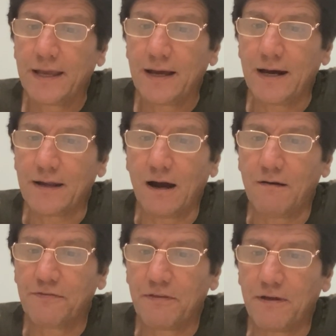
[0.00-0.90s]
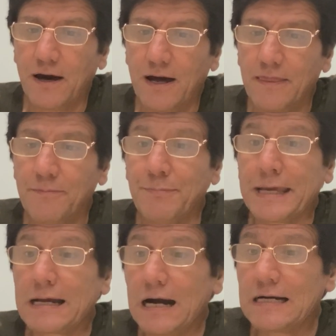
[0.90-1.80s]
And after that,
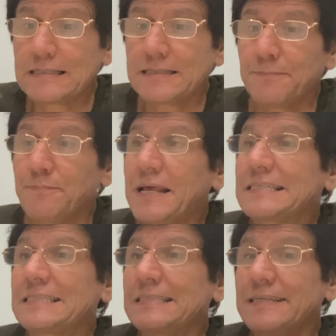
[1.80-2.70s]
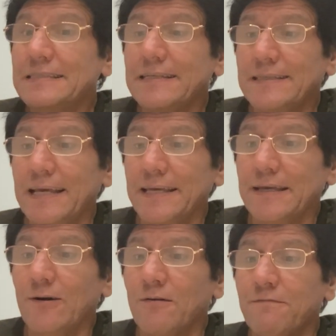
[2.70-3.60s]
because the
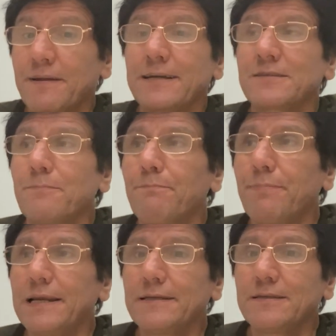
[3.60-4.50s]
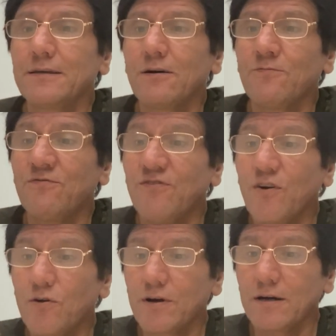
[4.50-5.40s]
plasticity or flexibility of
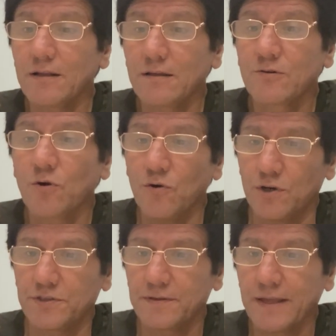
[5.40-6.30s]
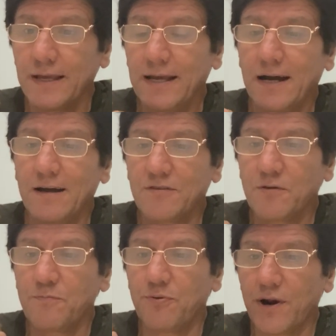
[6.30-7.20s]
vocal cords and the
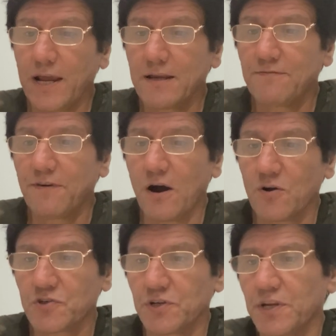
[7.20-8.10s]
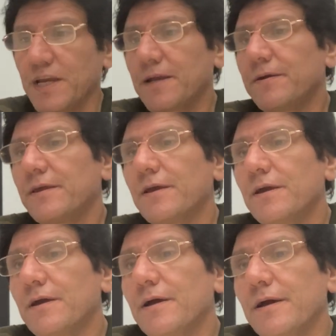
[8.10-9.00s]
brain functioning
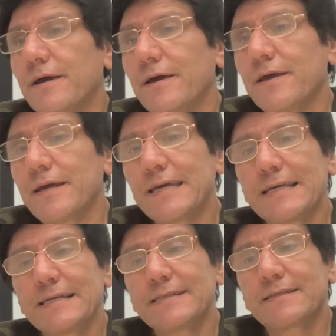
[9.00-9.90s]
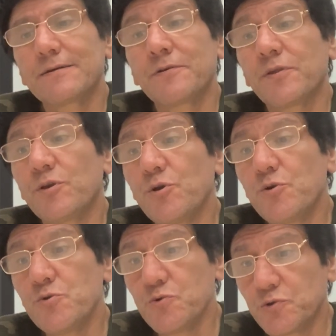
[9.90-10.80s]
is
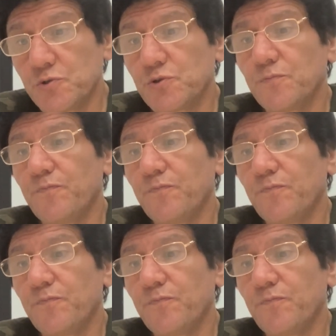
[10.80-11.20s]
reduced,